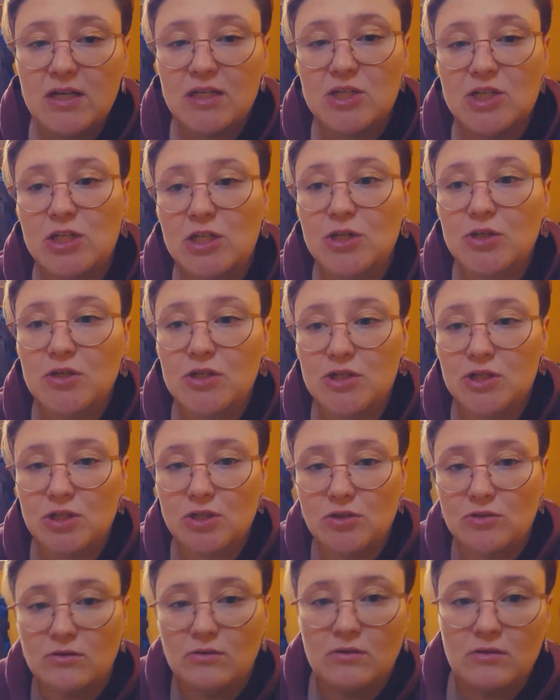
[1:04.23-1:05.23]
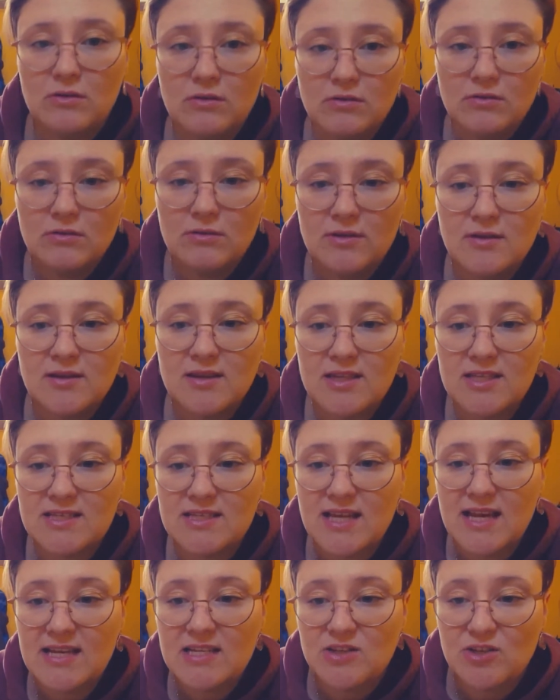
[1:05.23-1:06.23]
to do the
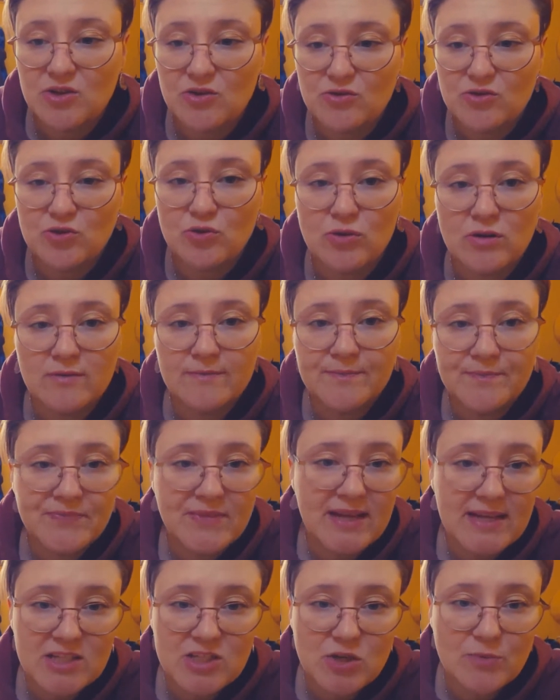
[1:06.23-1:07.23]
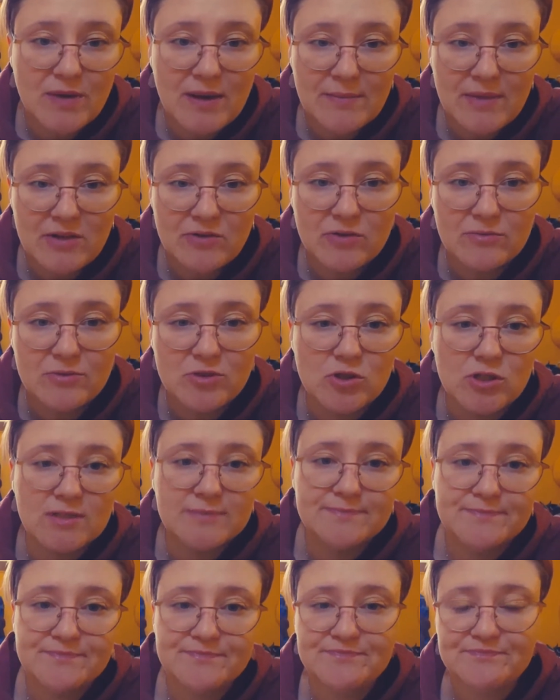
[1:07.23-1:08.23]
size of your door, like so my mudroom door.